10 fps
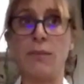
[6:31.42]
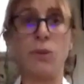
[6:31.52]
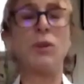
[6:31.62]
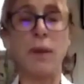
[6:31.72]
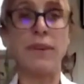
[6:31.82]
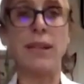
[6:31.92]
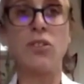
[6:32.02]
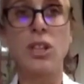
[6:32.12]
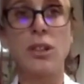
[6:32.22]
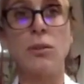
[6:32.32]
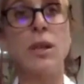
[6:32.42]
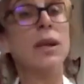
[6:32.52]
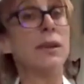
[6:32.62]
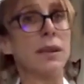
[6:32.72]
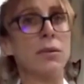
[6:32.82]
45A2
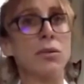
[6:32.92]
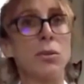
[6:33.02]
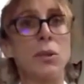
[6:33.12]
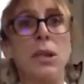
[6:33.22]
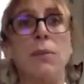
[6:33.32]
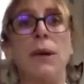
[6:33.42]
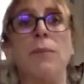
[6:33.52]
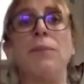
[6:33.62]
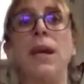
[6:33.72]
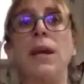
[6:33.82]
that I was talking about.